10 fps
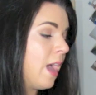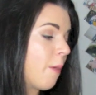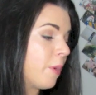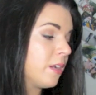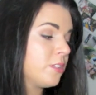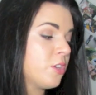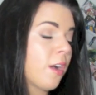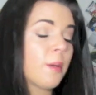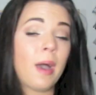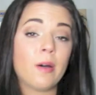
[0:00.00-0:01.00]
I wanted to
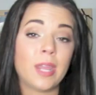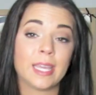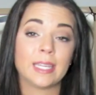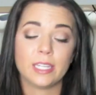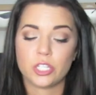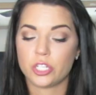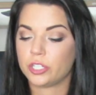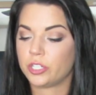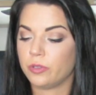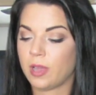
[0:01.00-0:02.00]
talk about a conditioner
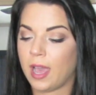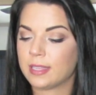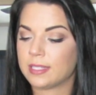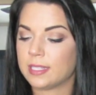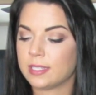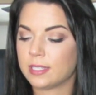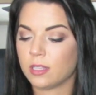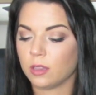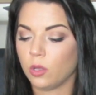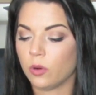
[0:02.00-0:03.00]
to you guys, and this is
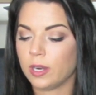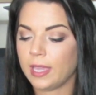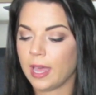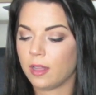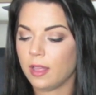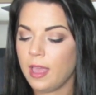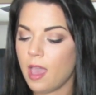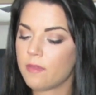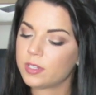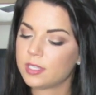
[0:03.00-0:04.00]
the L'Oreal
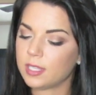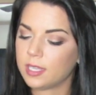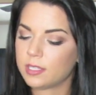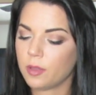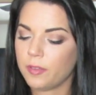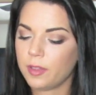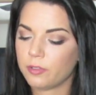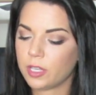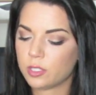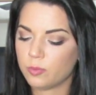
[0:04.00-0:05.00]
Eversleek
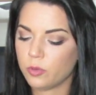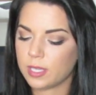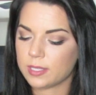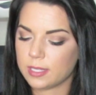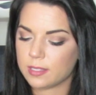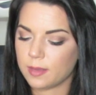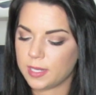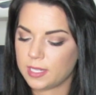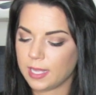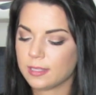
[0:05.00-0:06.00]
Sulfate-Free Smoothing System
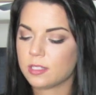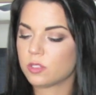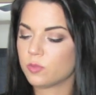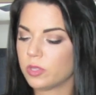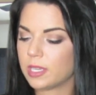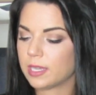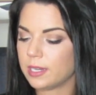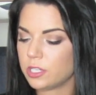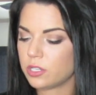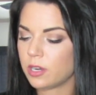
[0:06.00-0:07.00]
Intense Smoothing
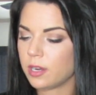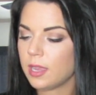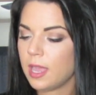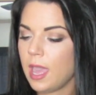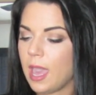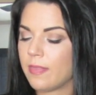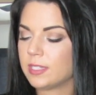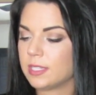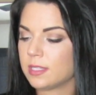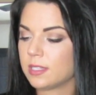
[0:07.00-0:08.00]
Conditioner, and
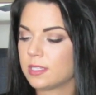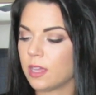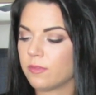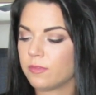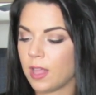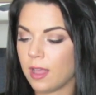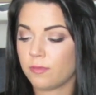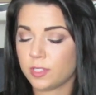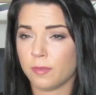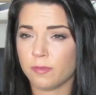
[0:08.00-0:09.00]
this is the
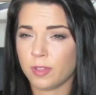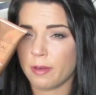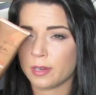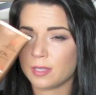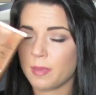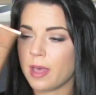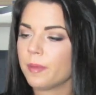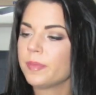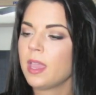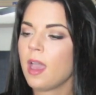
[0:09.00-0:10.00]
sunflower smell.